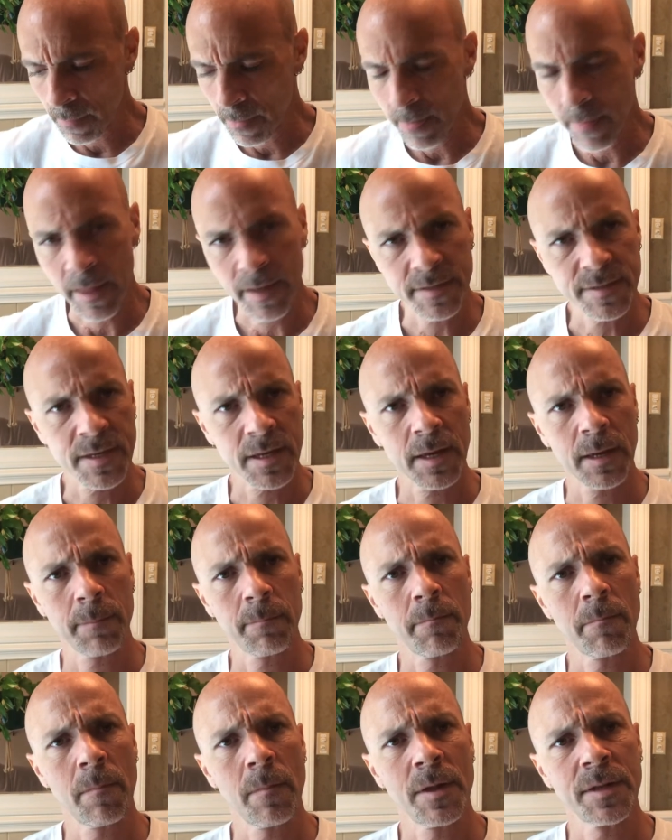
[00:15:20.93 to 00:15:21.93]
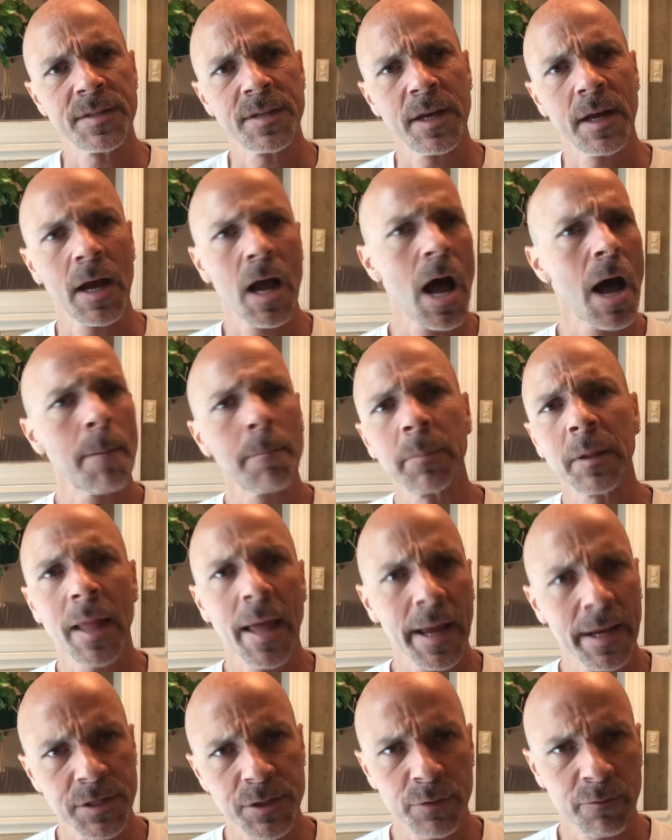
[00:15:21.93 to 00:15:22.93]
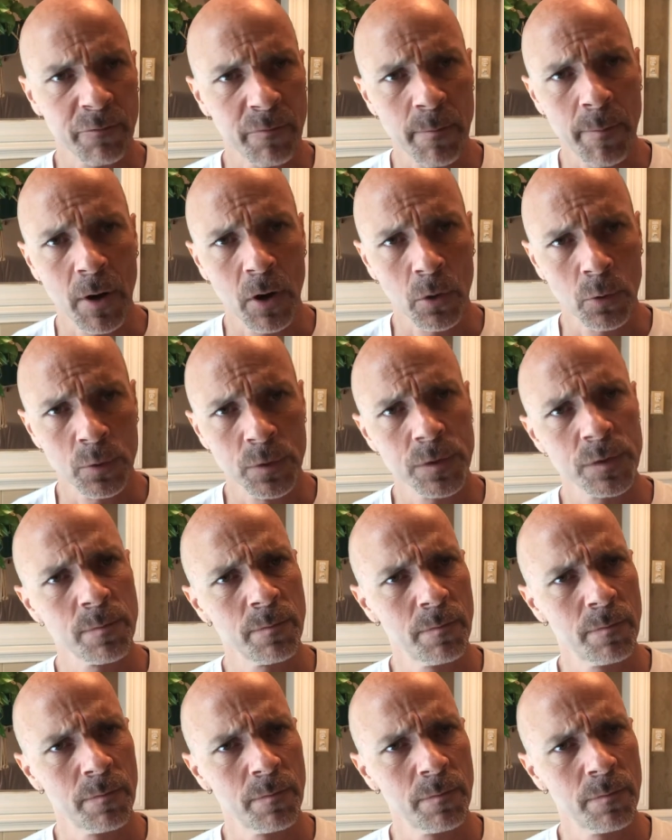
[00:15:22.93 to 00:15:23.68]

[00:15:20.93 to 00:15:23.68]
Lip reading: it's a complex of bones